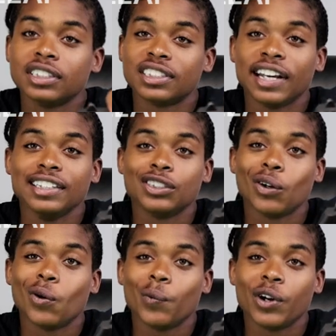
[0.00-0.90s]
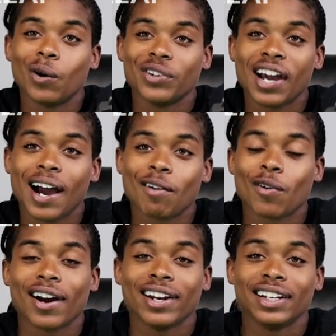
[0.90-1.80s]
Stay tuned, we're gonna dive
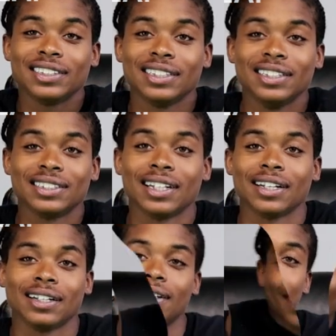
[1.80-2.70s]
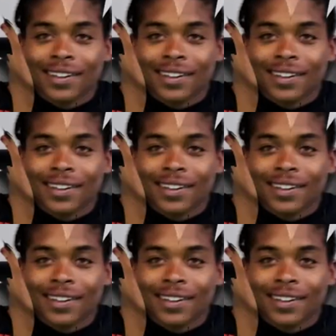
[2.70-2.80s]
right into this thing.